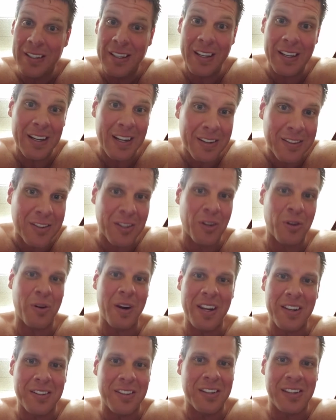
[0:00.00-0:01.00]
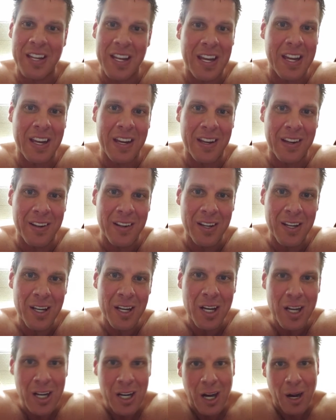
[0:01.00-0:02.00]
And that's the crazy thing
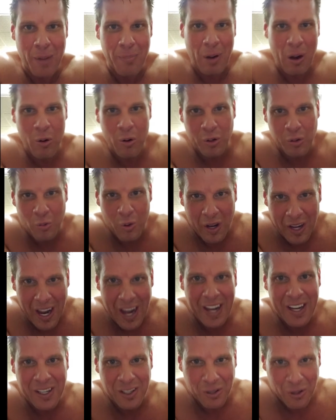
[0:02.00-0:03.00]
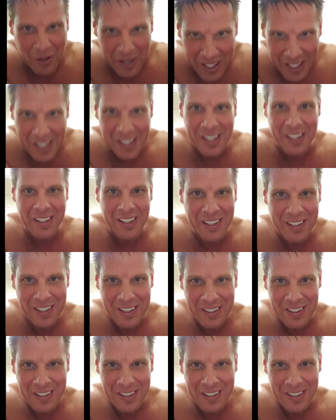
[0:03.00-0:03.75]
about what I created.